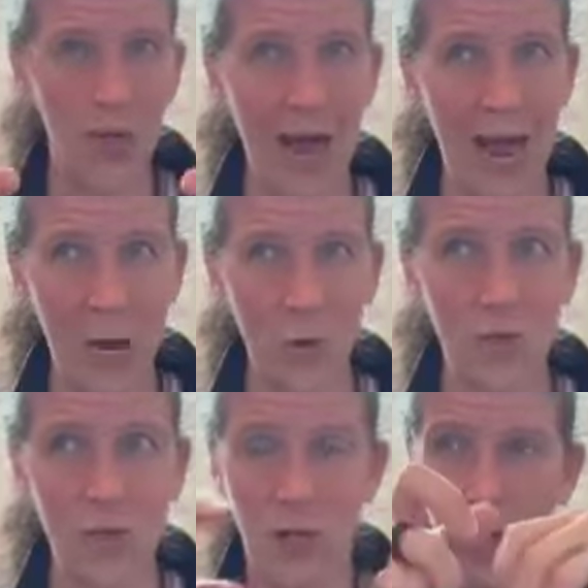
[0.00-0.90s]

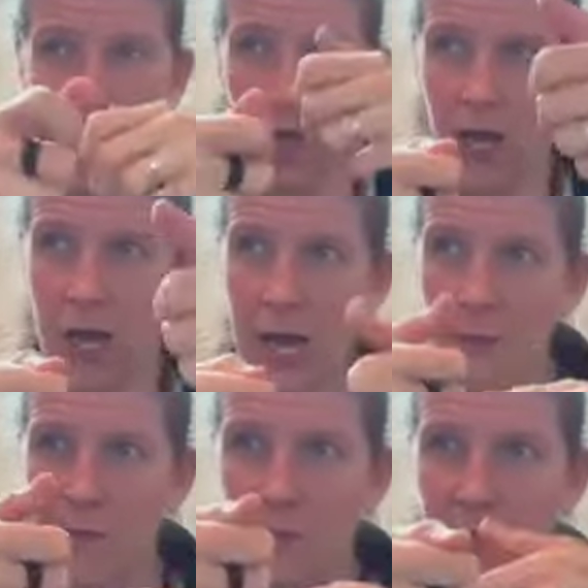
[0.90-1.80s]
without
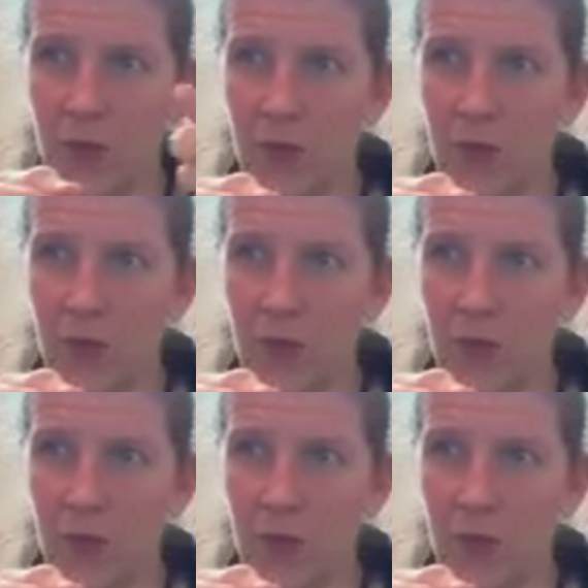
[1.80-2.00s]
um